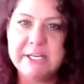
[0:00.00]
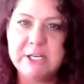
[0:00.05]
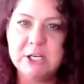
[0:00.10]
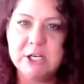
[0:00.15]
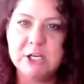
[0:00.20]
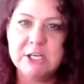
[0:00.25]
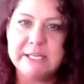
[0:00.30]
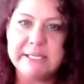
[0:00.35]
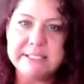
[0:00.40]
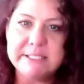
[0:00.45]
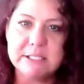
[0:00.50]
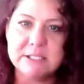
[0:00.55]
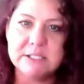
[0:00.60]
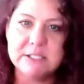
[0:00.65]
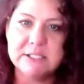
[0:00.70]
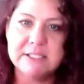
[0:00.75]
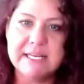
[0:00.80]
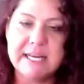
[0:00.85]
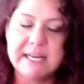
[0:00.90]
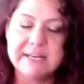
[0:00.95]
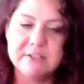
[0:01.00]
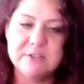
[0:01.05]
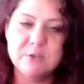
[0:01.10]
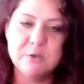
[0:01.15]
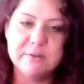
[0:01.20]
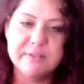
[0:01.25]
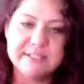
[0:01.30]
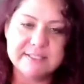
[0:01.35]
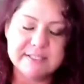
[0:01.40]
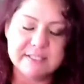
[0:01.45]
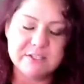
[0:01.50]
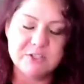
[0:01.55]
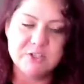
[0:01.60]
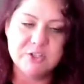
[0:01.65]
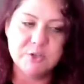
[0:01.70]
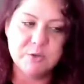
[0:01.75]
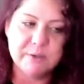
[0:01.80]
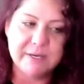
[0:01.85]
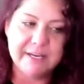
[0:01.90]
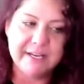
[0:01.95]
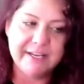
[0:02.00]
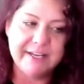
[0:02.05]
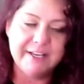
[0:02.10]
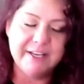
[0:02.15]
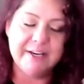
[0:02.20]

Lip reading: yearning to learn how to do this and do it, you